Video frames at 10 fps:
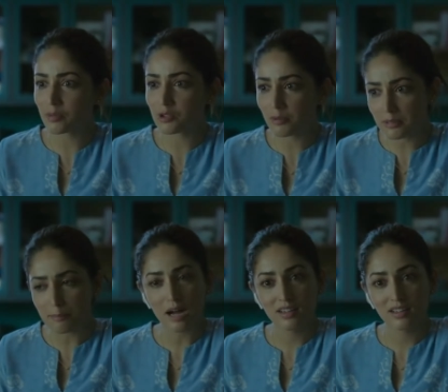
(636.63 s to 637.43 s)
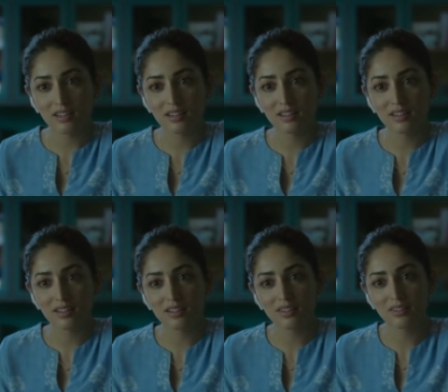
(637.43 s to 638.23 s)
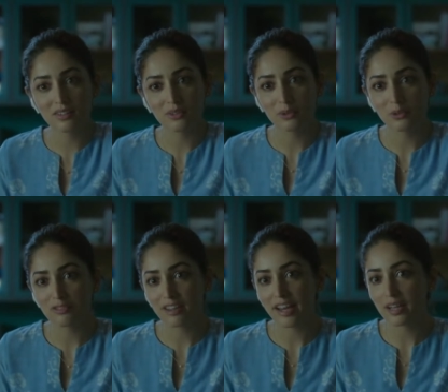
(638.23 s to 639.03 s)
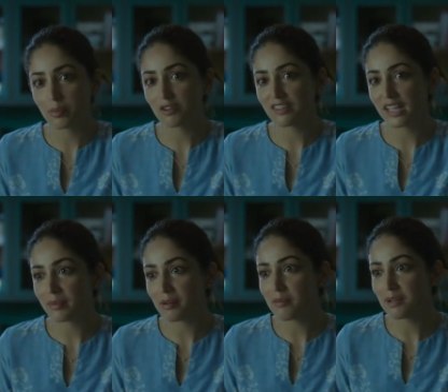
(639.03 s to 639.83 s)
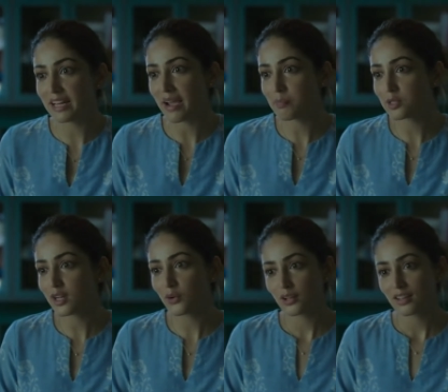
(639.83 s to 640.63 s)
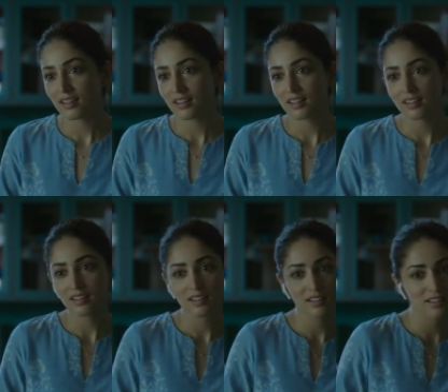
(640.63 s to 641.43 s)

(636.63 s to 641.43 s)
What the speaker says: her channel and starts talking to Shalini on a live show where she complains about the slow system of their